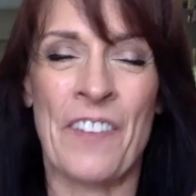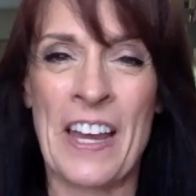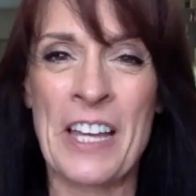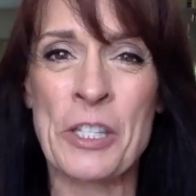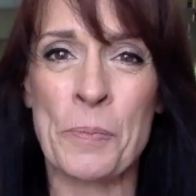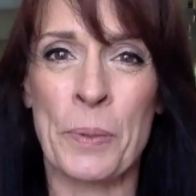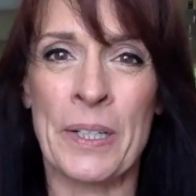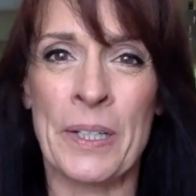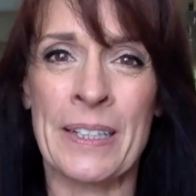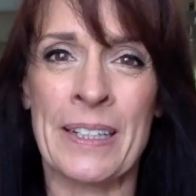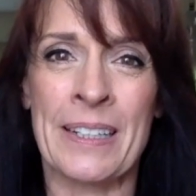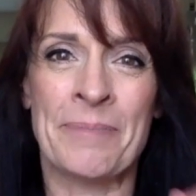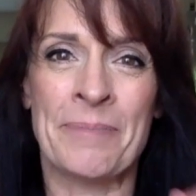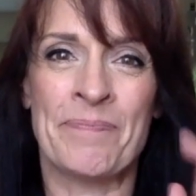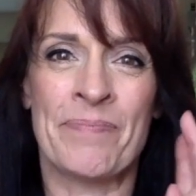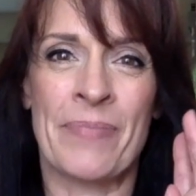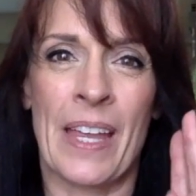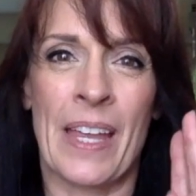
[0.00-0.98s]
Facebook
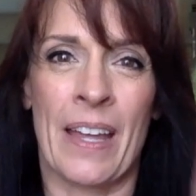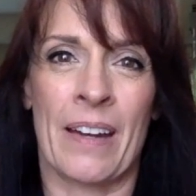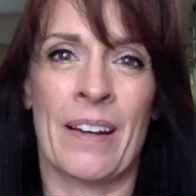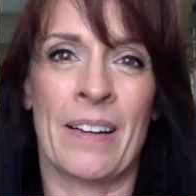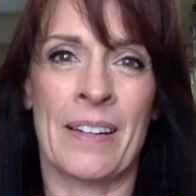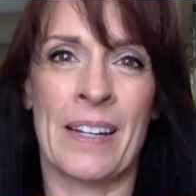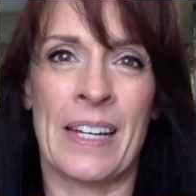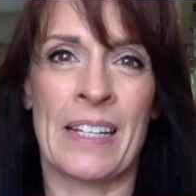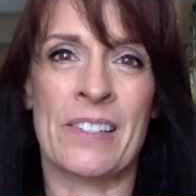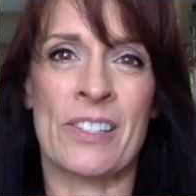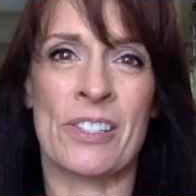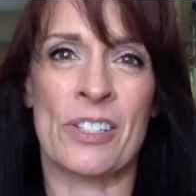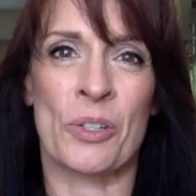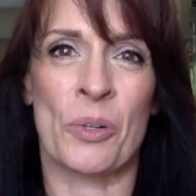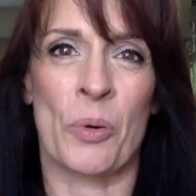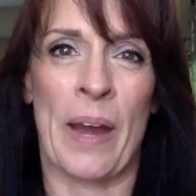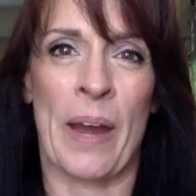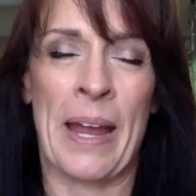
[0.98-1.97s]
and on
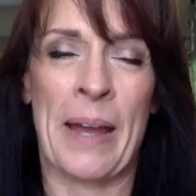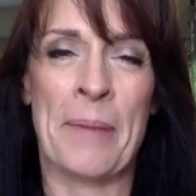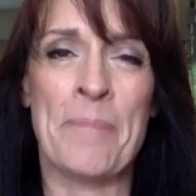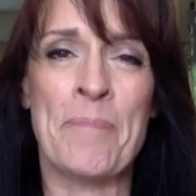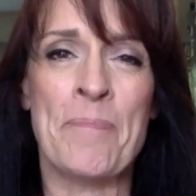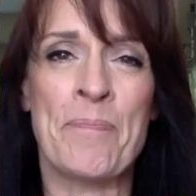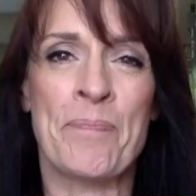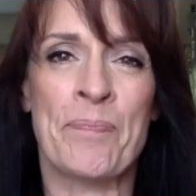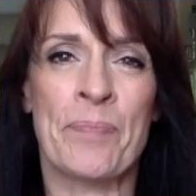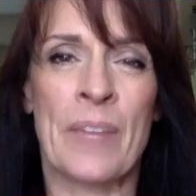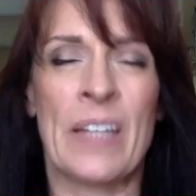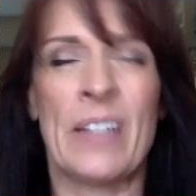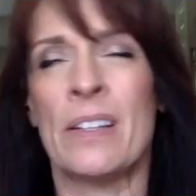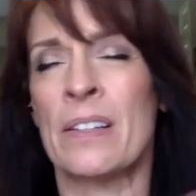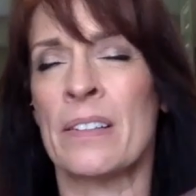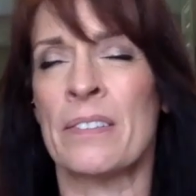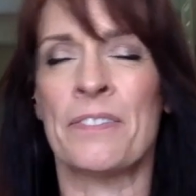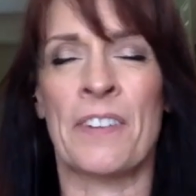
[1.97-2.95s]
Instagram. And you
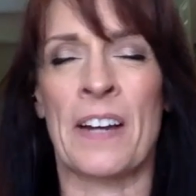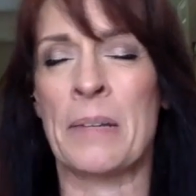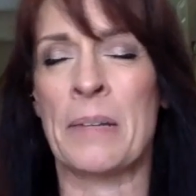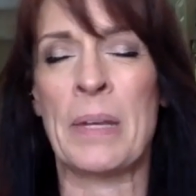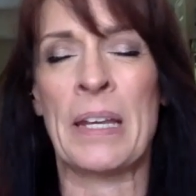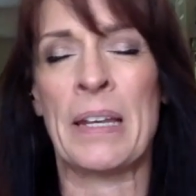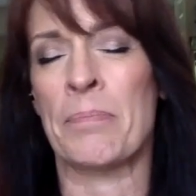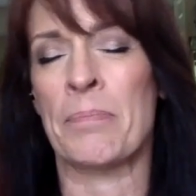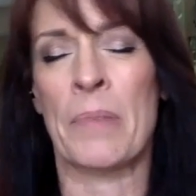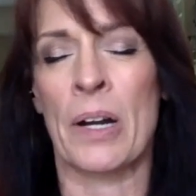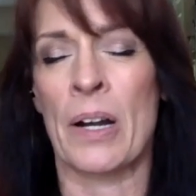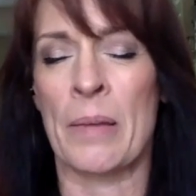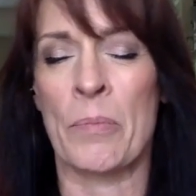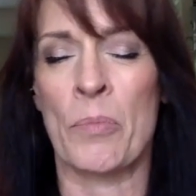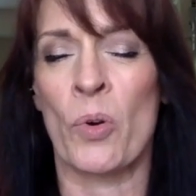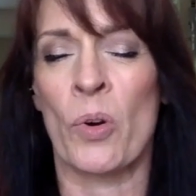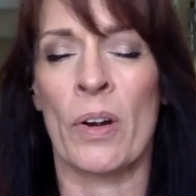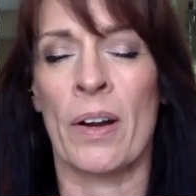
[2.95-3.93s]
can find me at Marnye
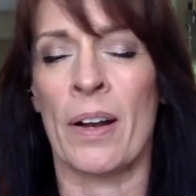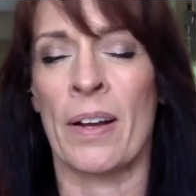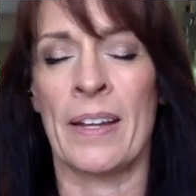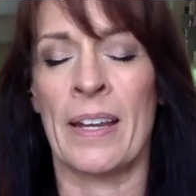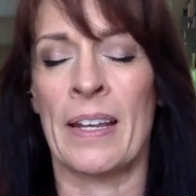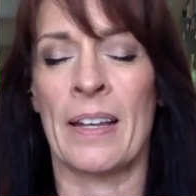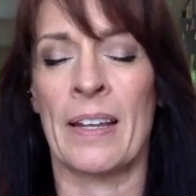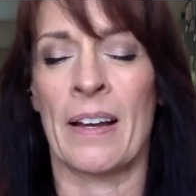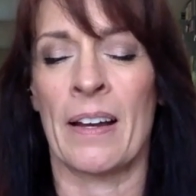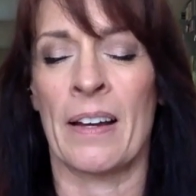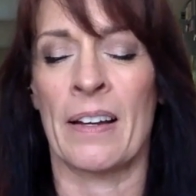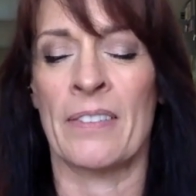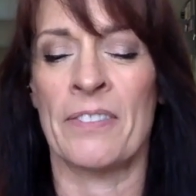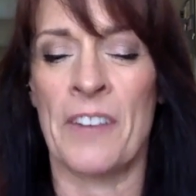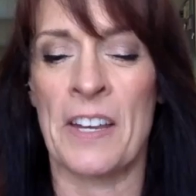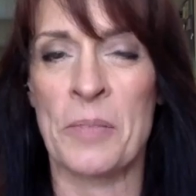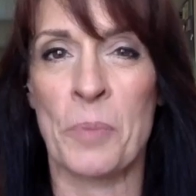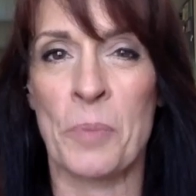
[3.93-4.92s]
Moore on
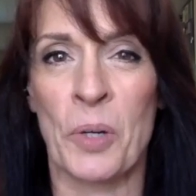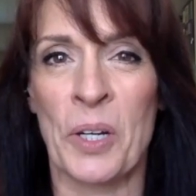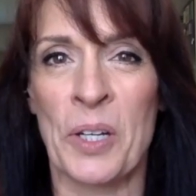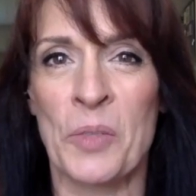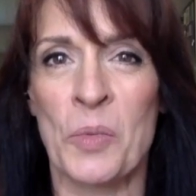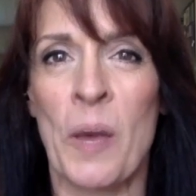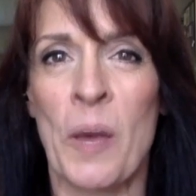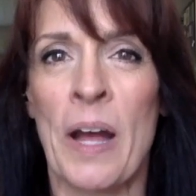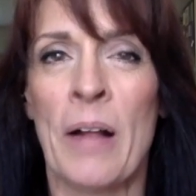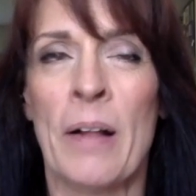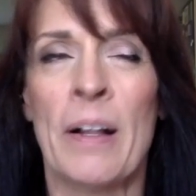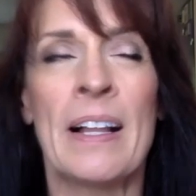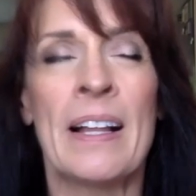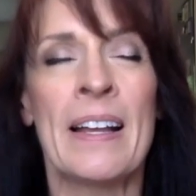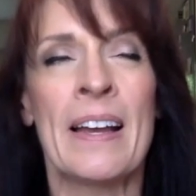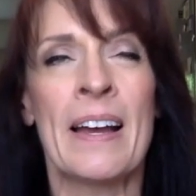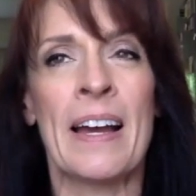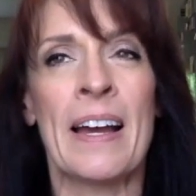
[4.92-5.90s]
Facebook as well.
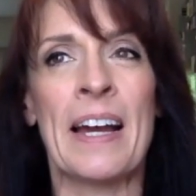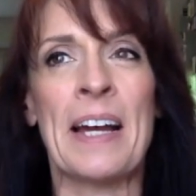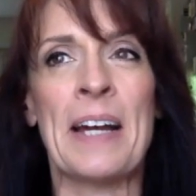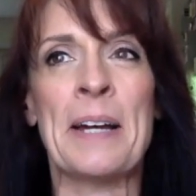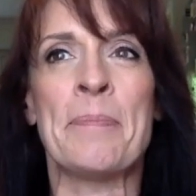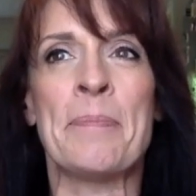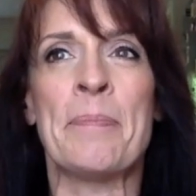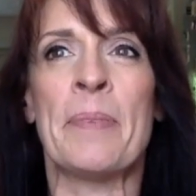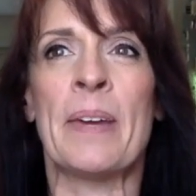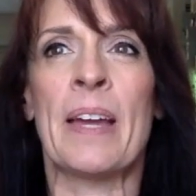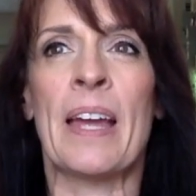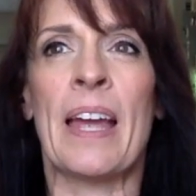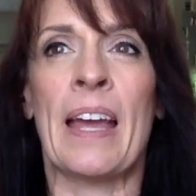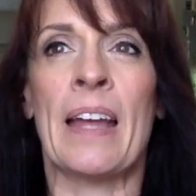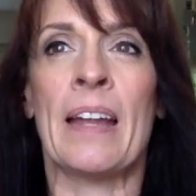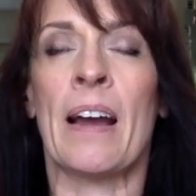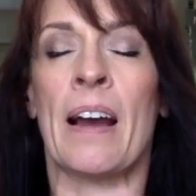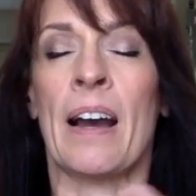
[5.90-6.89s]
And
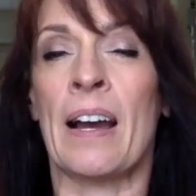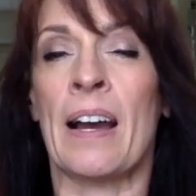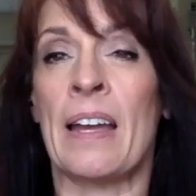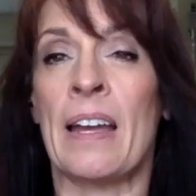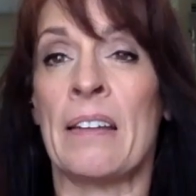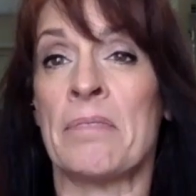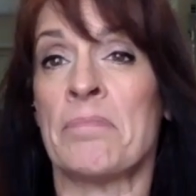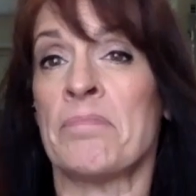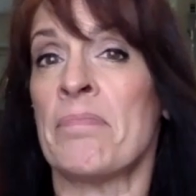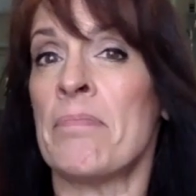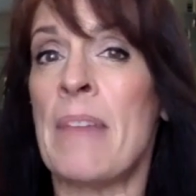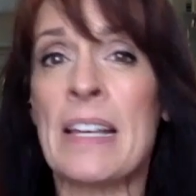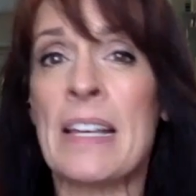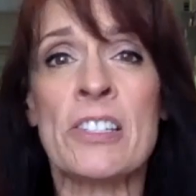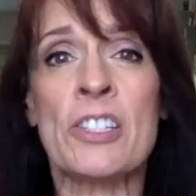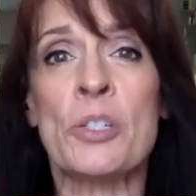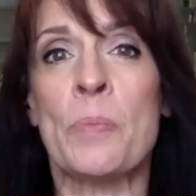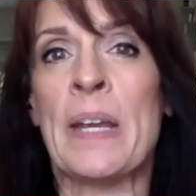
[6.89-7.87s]

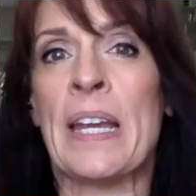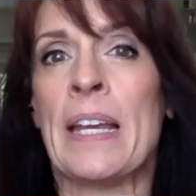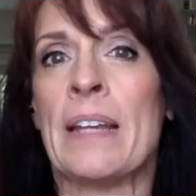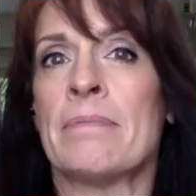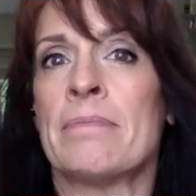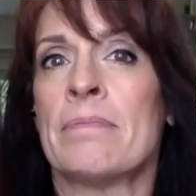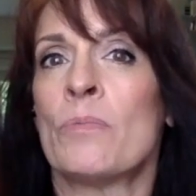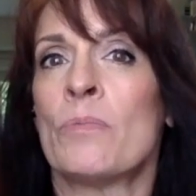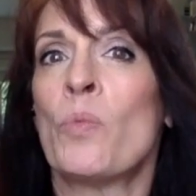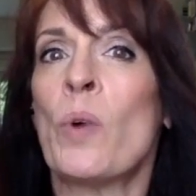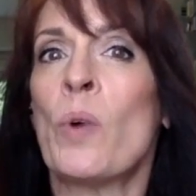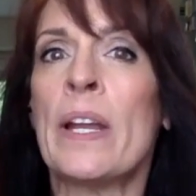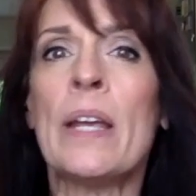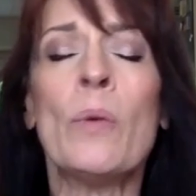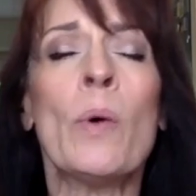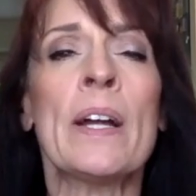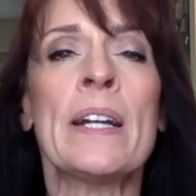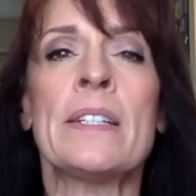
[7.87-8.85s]
message me. What do
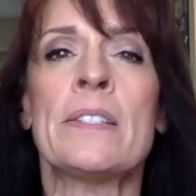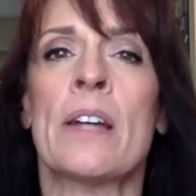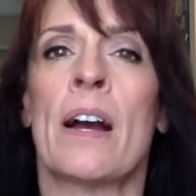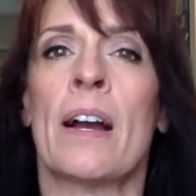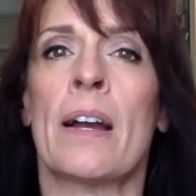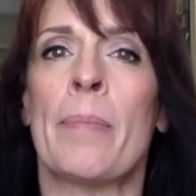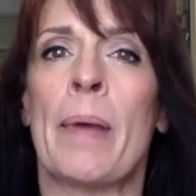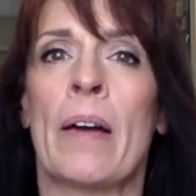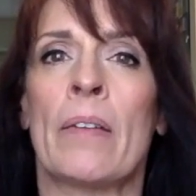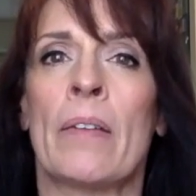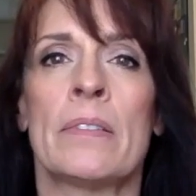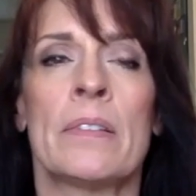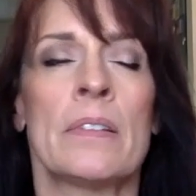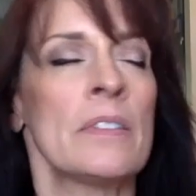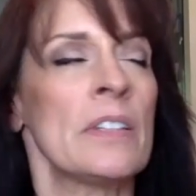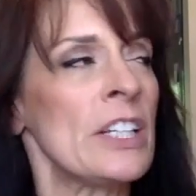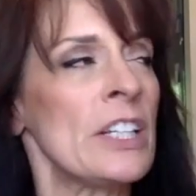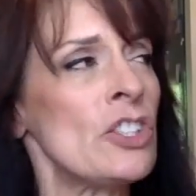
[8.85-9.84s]
you want to talk about?
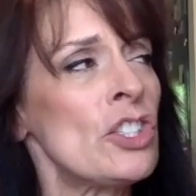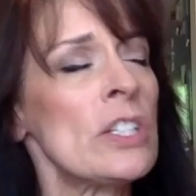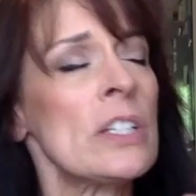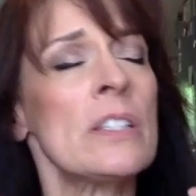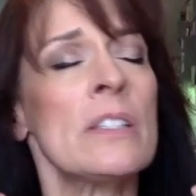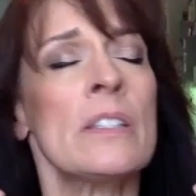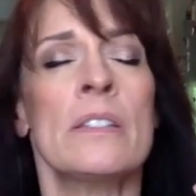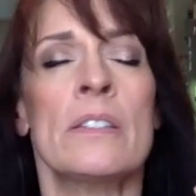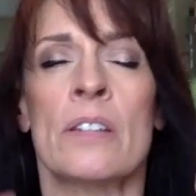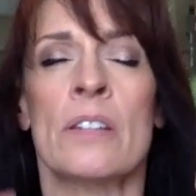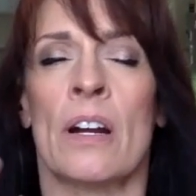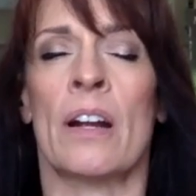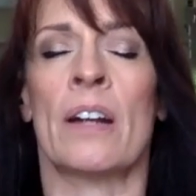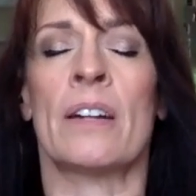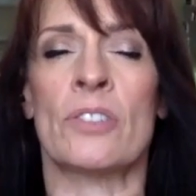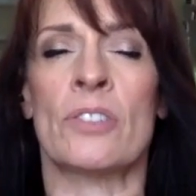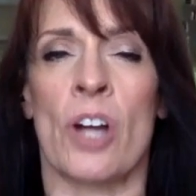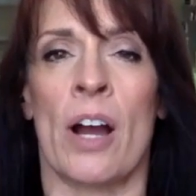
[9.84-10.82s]
Let's just
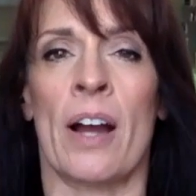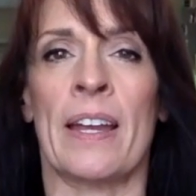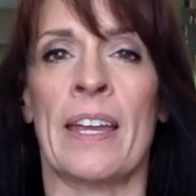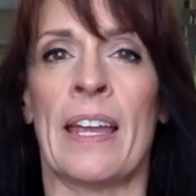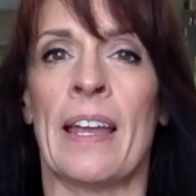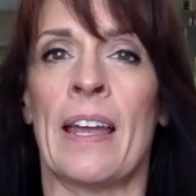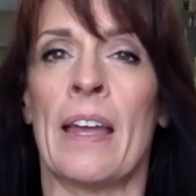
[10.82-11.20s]
start talking.